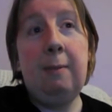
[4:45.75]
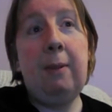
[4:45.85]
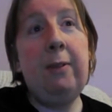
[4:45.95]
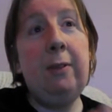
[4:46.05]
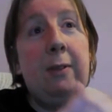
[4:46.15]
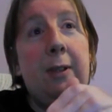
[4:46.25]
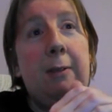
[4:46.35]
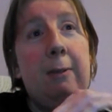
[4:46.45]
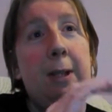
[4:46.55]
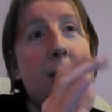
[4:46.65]
before they
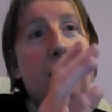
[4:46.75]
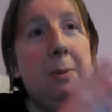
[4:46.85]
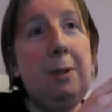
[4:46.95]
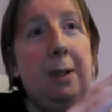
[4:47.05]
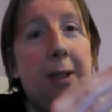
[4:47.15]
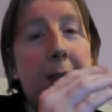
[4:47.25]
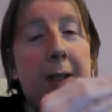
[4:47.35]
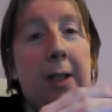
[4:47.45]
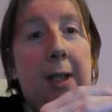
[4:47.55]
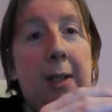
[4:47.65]
reach a point in
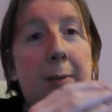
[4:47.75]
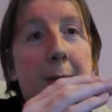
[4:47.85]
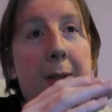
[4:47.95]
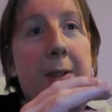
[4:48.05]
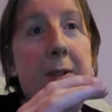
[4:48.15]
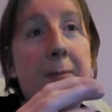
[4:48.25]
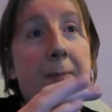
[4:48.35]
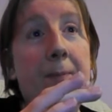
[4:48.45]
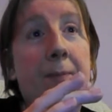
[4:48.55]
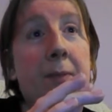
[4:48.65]
their life where the
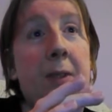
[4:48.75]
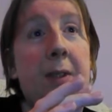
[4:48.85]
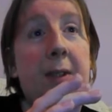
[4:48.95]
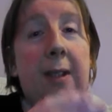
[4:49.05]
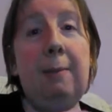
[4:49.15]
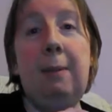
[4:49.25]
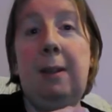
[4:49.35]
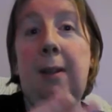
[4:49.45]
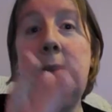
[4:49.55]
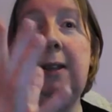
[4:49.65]

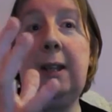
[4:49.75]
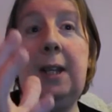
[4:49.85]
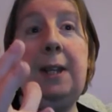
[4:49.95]
demons